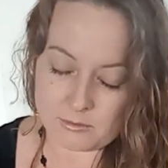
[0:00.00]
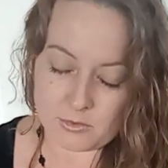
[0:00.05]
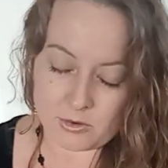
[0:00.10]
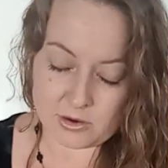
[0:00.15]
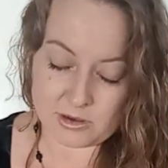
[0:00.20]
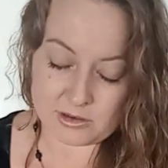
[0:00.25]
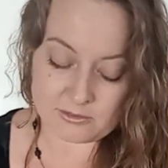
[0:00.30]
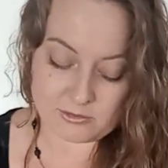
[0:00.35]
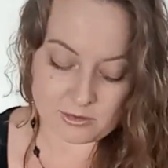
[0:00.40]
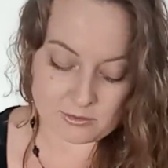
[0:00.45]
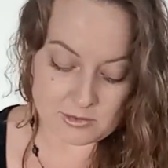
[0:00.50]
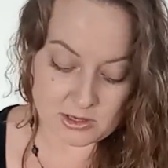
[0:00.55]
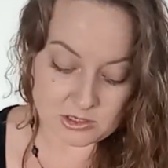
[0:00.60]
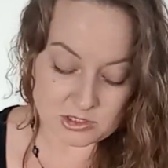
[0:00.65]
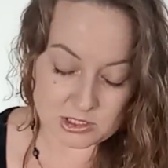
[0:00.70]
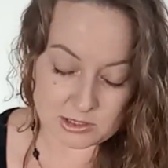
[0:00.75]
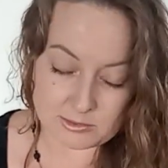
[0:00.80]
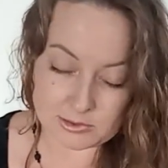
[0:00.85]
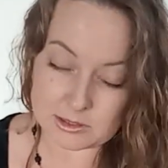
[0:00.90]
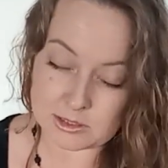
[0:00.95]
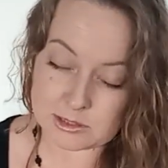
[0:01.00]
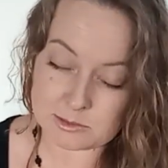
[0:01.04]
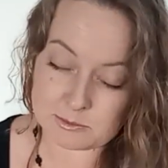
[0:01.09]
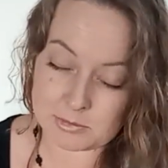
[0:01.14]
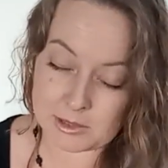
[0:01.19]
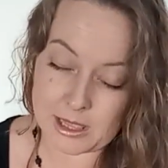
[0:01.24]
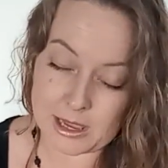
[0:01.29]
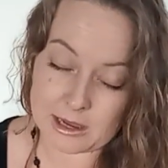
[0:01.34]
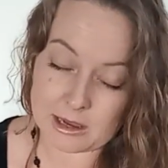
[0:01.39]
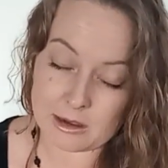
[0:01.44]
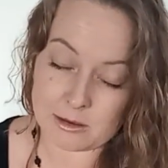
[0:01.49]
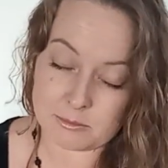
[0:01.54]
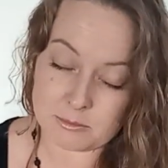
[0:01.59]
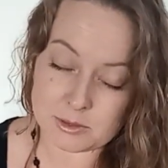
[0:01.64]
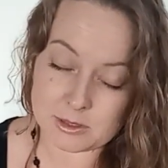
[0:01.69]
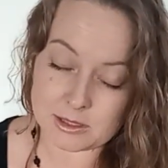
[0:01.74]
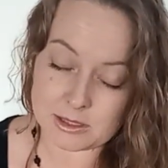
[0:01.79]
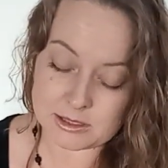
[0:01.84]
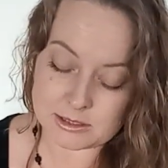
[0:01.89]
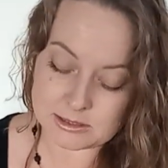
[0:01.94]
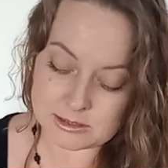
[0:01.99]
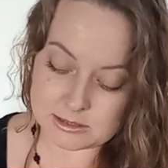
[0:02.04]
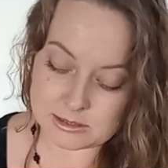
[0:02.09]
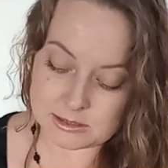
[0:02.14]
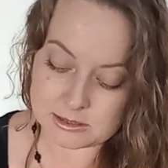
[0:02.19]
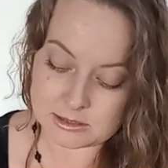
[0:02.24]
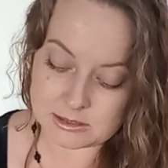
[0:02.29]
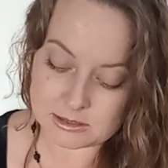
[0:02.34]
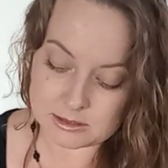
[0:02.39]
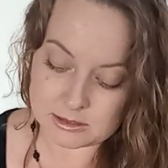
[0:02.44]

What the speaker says: More information about this blackout, please.